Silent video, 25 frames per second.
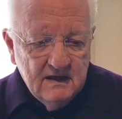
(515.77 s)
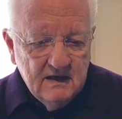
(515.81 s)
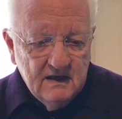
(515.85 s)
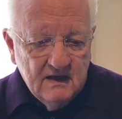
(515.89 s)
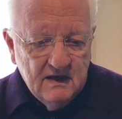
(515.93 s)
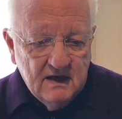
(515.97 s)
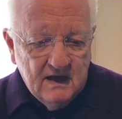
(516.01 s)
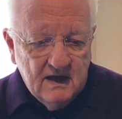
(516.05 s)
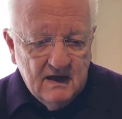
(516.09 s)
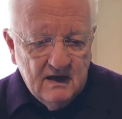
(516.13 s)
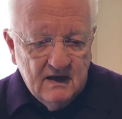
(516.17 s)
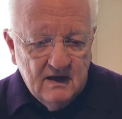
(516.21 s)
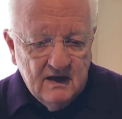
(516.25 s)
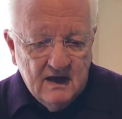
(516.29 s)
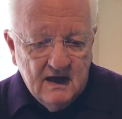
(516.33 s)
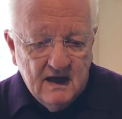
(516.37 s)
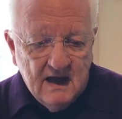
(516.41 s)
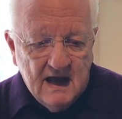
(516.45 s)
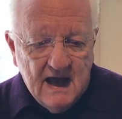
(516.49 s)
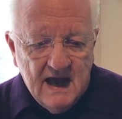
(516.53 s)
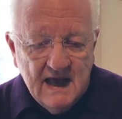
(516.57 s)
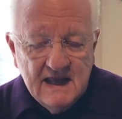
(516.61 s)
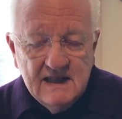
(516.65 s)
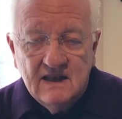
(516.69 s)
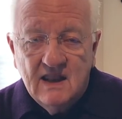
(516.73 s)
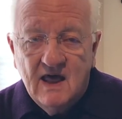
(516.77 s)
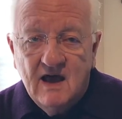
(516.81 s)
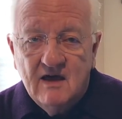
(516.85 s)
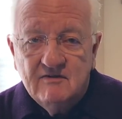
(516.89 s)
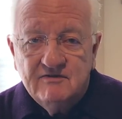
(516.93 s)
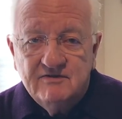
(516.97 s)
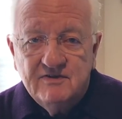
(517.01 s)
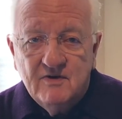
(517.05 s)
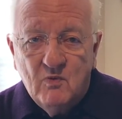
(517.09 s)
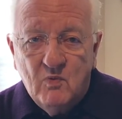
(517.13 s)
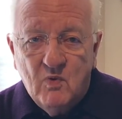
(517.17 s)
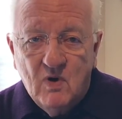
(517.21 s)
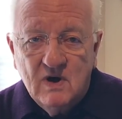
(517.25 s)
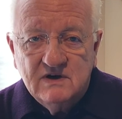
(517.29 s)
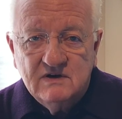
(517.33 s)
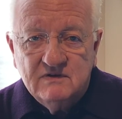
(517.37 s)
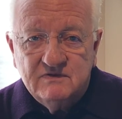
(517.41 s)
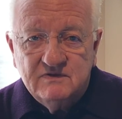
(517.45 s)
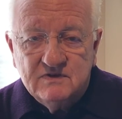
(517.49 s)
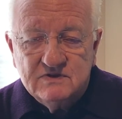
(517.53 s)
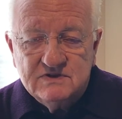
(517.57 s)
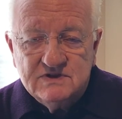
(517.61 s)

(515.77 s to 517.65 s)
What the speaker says: I love a wonderful